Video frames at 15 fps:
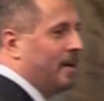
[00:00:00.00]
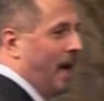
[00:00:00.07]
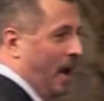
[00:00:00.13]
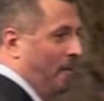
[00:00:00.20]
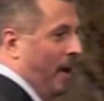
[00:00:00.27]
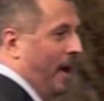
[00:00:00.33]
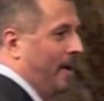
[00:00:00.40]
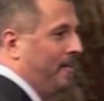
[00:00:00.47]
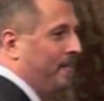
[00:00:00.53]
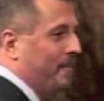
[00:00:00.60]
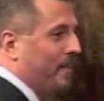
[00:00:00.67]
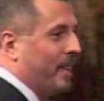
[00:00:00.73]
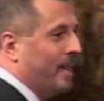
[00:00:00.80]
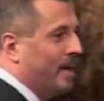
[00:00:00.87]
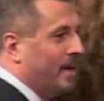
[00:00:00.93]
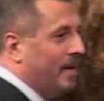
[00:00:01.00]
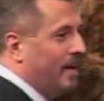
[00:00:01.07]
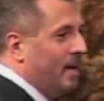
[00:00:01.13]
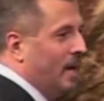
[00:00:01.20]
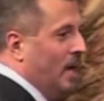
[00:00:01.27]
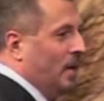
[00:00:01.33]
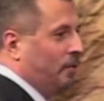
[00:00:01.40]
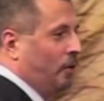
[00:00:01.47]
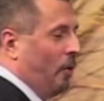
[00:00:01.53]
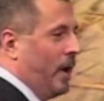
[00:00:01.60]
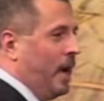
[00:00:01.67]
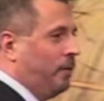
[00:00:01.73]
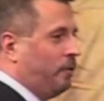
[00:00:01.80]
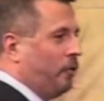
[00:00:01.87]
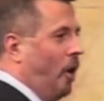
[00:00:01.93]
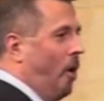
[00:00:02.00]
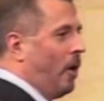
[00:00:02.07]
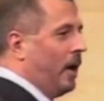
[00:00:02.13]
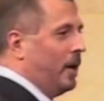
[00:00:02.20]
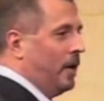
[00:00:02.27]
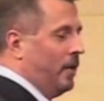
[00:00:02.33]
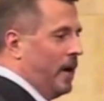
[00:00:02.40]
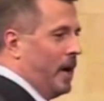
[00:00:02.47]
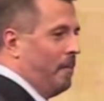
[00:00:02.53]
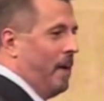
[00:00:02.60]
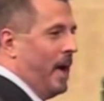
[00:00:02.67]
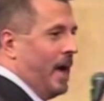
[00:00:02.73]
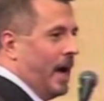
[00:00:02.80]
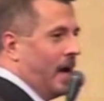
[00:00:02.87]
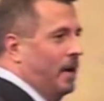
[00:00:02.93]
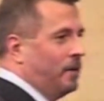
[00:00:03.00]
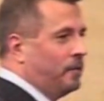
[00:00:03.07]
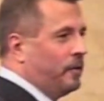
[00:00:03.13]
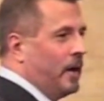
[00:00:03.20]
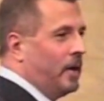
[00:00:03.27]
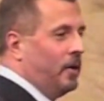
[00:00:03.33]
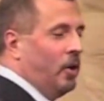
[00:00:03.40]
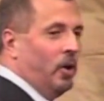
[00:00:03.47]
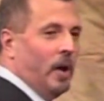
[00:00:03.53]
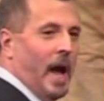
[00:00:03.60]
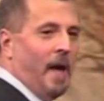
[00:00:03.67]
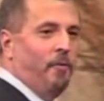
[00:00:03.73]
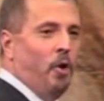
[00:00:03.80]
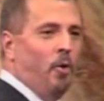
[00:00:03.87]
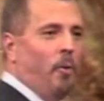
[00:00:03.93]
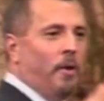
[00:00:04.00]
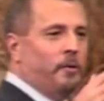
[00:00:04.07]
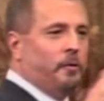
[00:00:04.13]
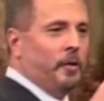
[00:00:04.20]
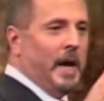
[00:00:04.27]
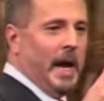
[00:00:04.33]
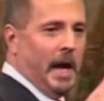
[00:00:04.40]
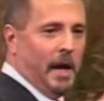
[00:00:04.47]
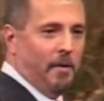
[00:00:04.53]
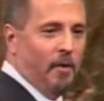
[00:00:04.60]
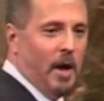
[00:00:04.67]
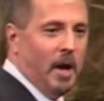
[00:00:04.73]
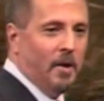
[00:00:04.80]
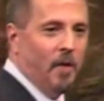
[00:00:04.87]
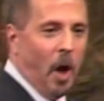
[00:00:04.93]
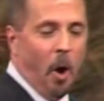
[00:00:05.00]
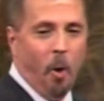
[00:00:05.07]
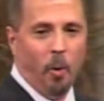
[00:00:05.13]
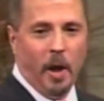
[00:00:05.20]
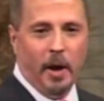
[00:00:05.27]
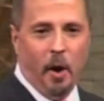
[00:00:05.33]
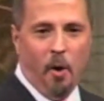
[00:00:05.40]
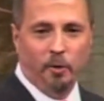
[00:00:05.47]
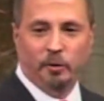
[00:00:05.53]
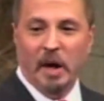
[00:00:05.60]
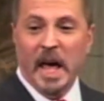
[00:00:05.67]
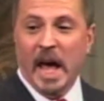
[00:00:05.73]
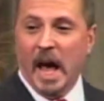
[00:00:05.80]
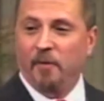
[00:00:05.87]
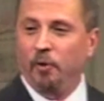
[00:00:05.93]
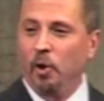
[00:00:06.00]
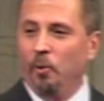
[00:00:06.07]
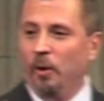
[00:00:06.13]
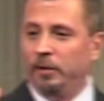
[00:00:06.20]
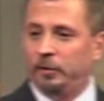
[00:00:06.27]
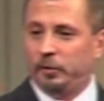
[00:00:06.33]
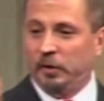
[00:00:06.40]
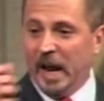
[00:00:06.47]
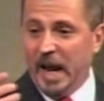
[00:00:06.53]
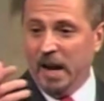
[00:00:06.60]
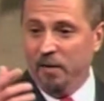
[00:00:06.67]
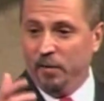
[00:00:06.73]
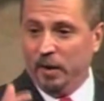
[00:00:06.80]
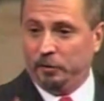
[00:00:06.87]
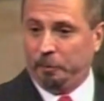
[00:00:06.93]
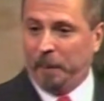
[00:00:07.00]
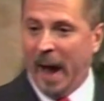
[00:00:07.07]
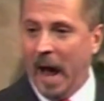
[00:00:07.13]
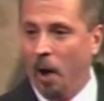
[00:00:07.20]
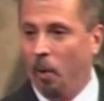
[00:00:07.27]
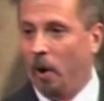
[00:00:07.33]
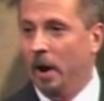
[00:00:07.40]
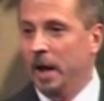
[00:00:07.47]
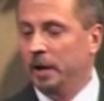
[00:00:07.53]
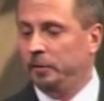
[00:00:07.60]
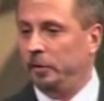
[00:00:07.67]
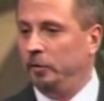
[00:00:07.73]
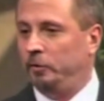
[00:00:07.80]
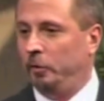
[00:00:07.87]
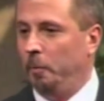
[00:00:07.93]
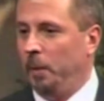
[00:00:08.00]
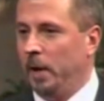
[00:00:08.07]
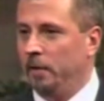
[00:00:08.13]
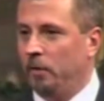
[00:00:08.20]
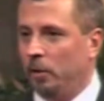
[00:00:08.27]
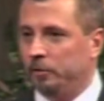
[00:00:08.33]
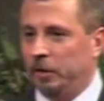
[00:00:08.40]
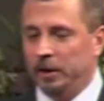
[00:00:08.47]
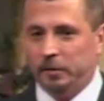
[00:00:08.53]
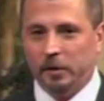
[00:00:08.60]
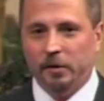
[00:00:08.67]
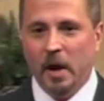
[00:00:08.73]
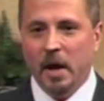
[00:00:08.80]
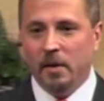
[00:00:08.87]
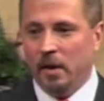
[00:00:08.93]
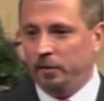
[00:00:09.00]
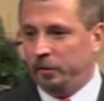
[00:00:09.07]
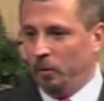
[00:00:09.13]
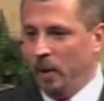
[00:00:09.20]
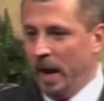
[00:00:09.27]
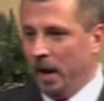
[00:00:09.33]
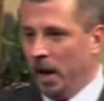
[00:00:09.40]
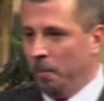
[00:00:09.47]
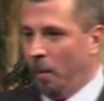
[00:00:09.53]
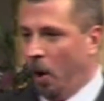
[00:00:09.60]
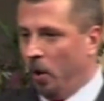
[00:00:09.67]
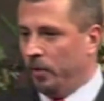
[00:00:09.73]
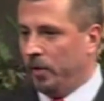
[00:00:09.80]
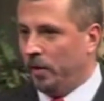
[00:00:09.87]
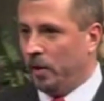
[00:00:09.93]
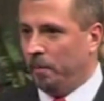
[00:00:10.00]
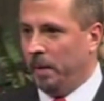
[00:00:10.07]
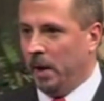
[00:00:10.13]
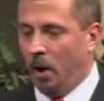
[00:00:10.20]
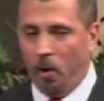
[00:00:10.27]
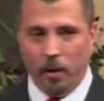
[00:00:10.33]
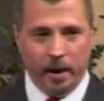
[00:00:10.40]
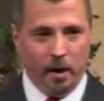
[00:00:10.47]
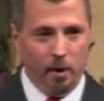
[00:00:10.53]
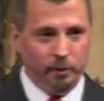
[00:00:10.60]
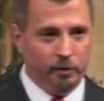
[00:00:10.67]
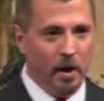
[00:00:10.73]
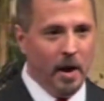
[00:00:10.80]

Amen? So he's talking to them and he said, Have you received the Holy Ghost? Have you received this power since you believed on Jesus? They said, We hadn't even heard that there'd be a Holy Ghost.